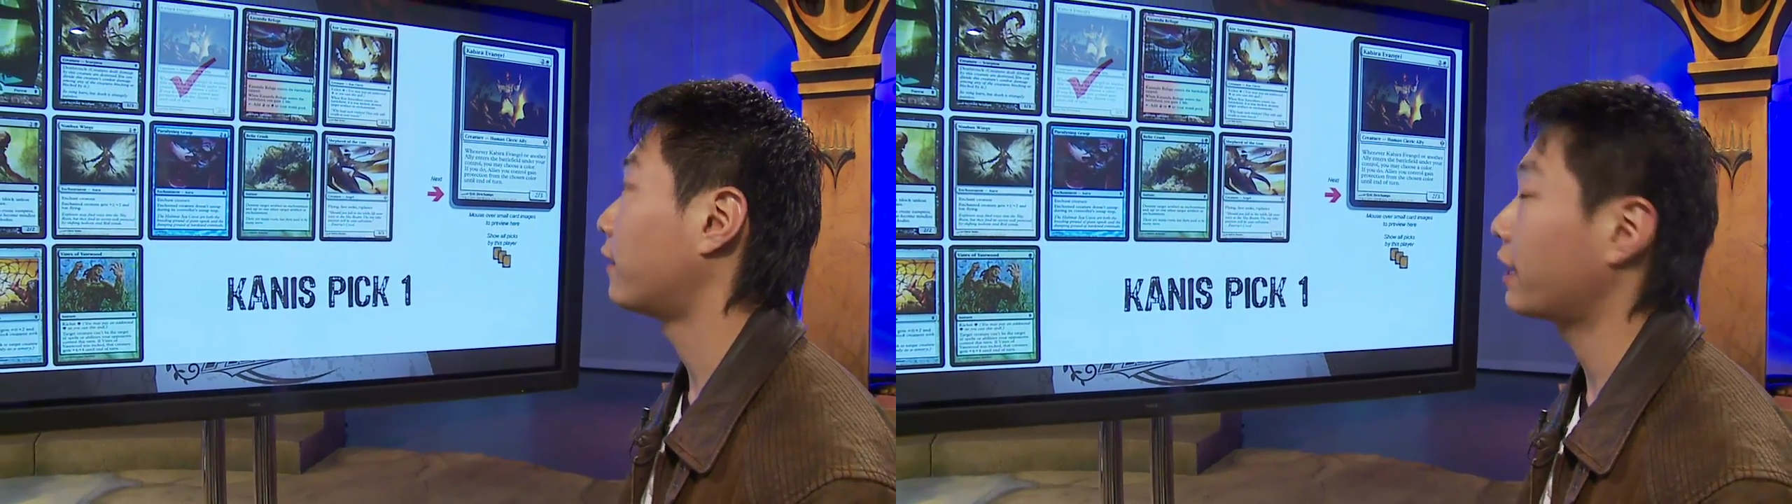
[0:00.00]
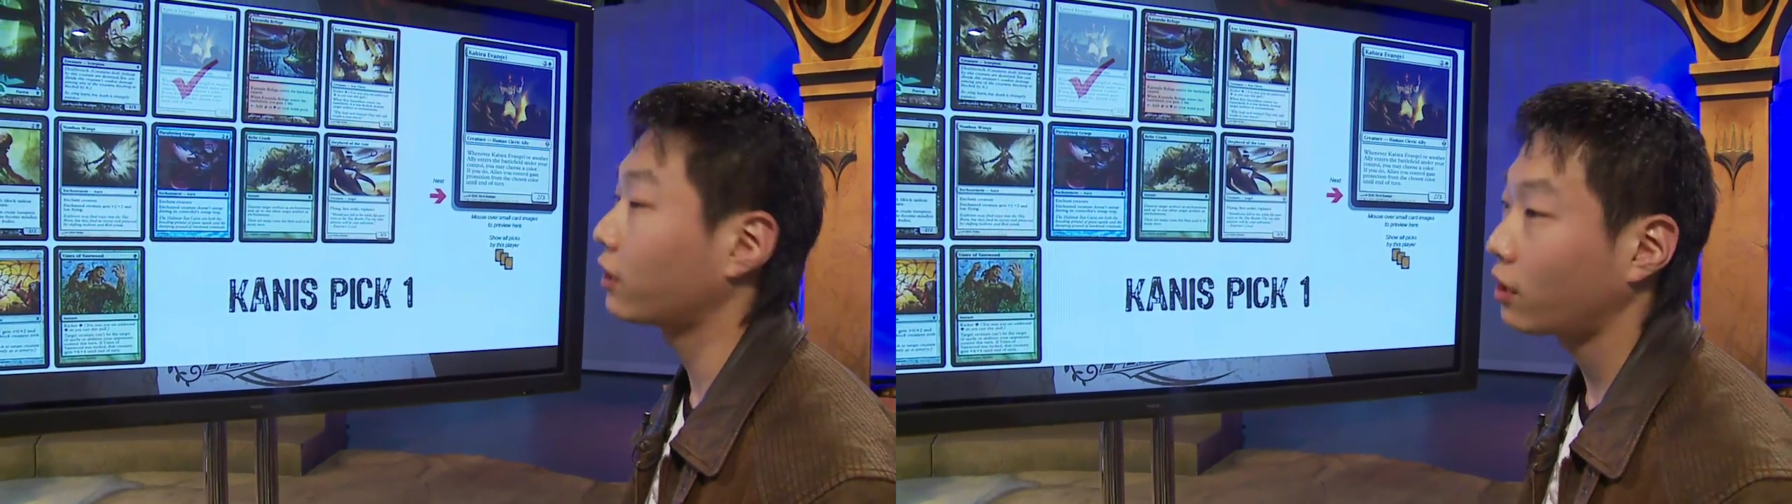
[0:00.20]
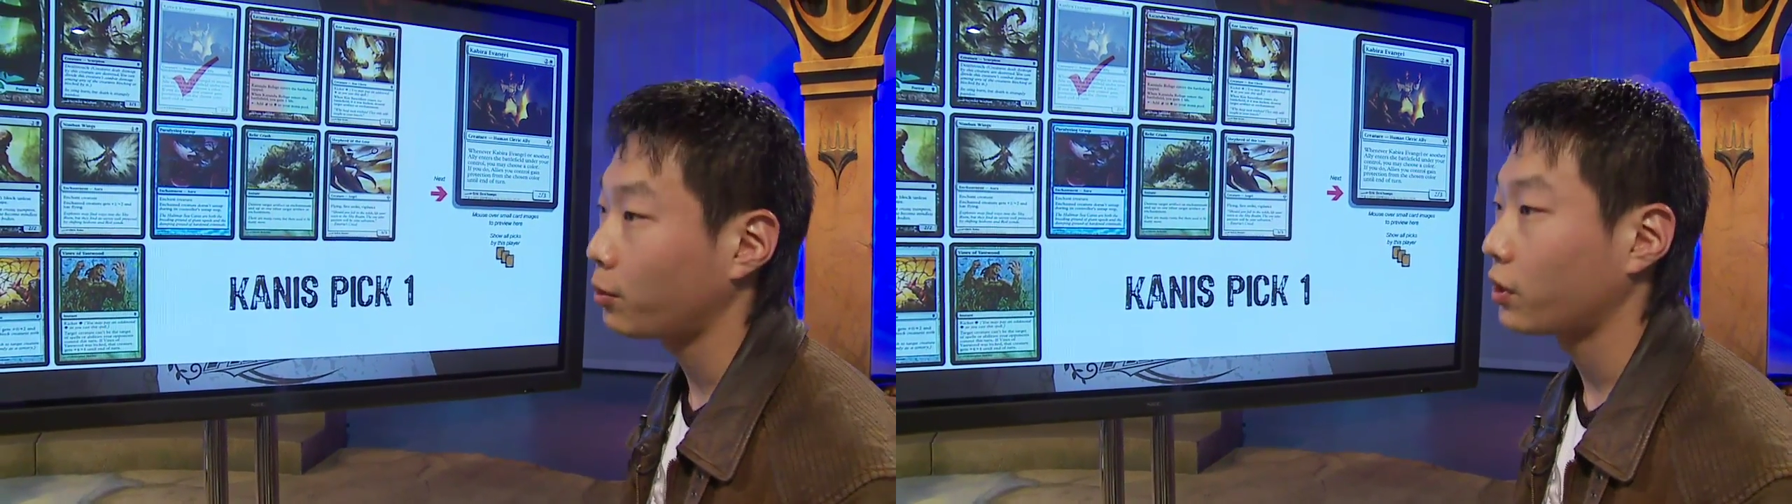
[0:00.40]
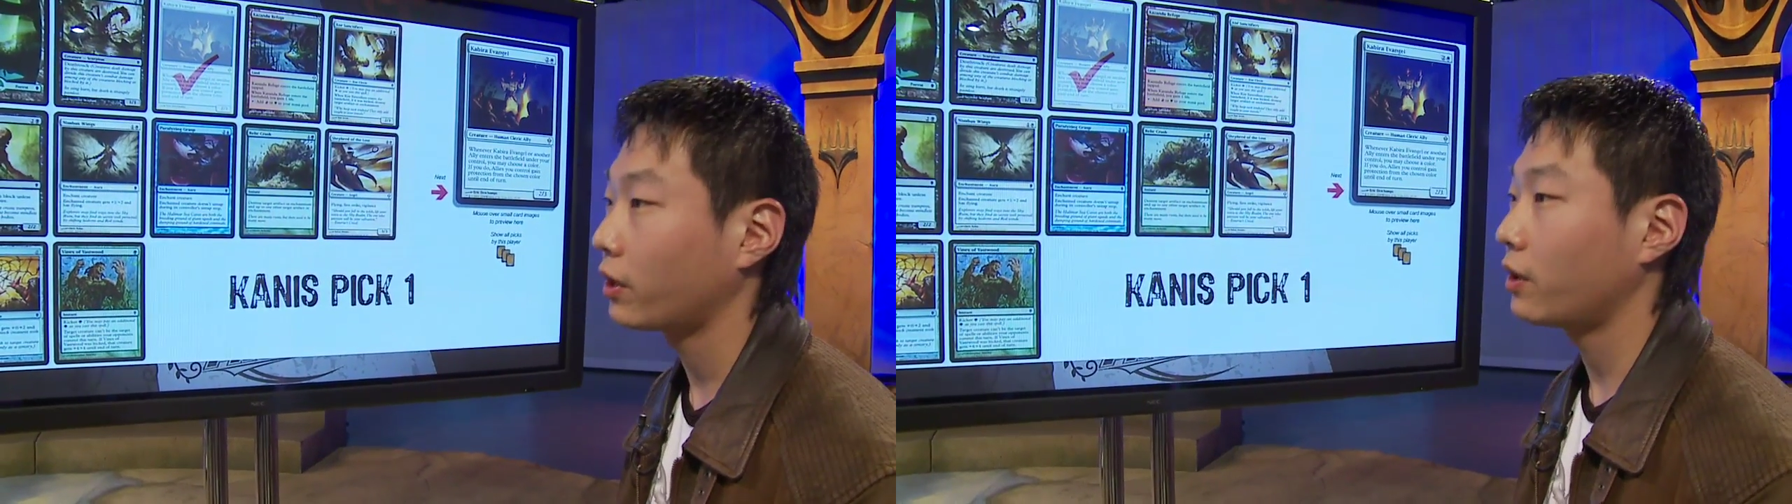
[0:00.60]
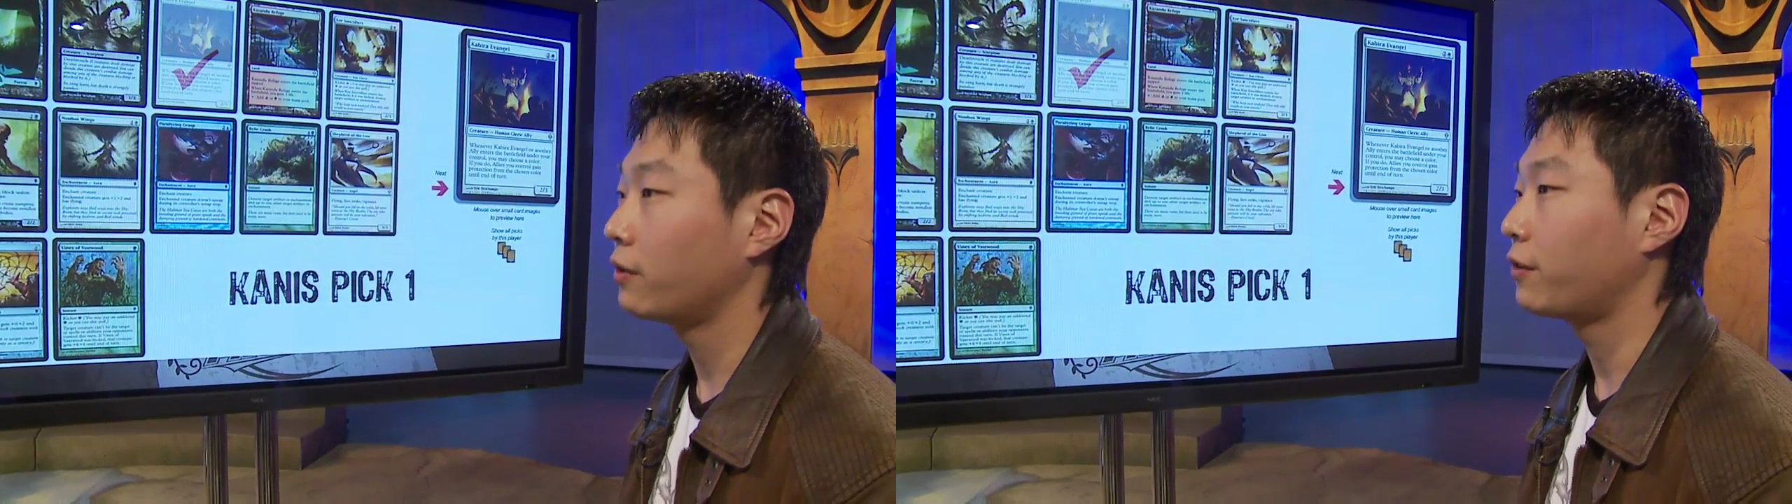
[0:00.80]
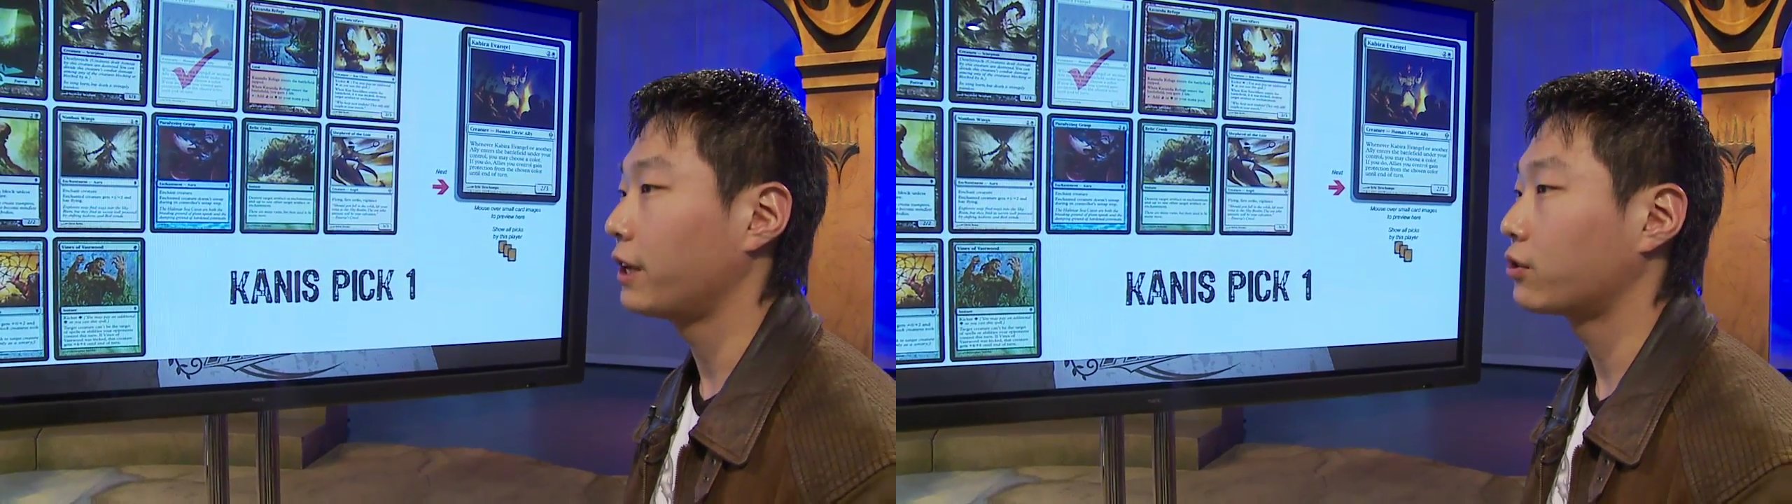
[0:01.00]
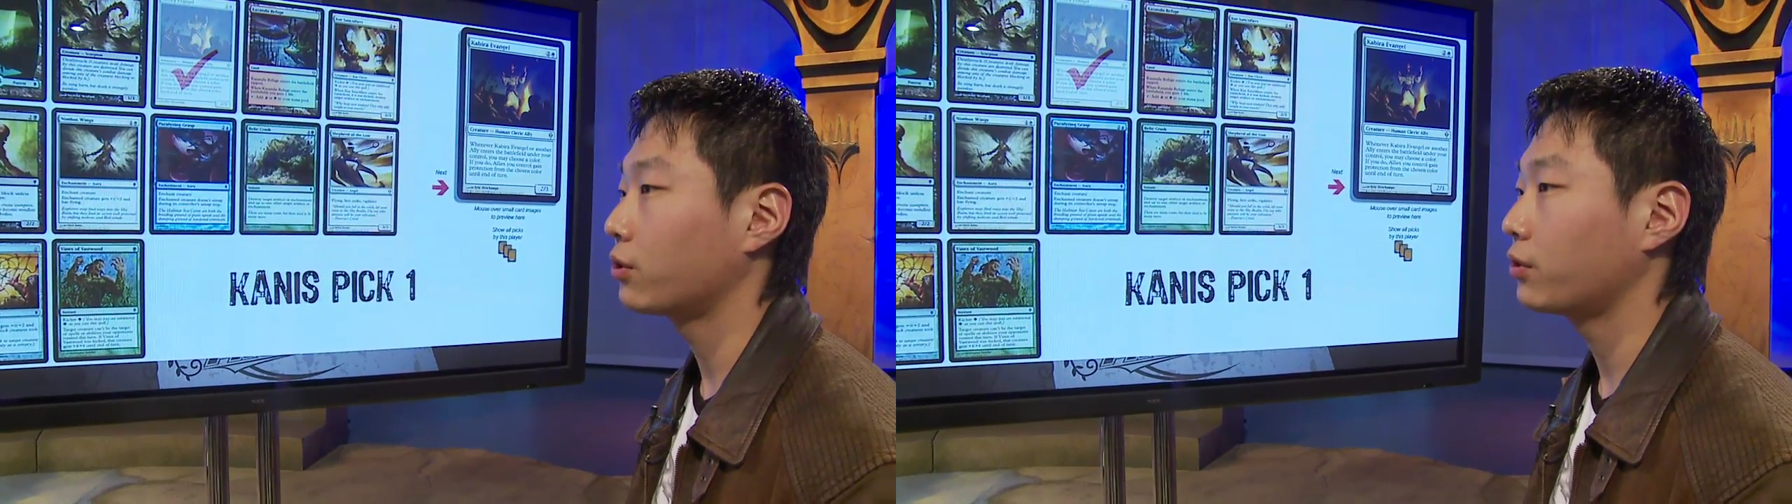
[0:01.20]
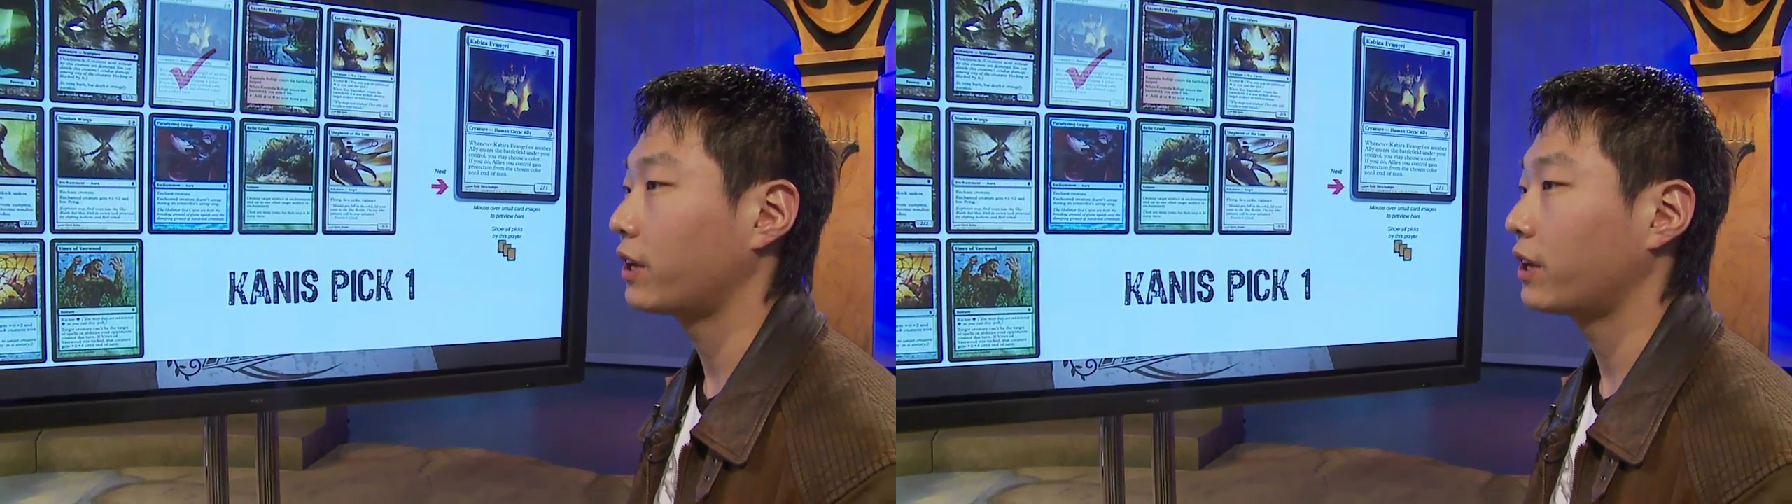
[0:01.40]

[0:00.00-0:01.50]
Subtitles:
take the Kabira Evangel,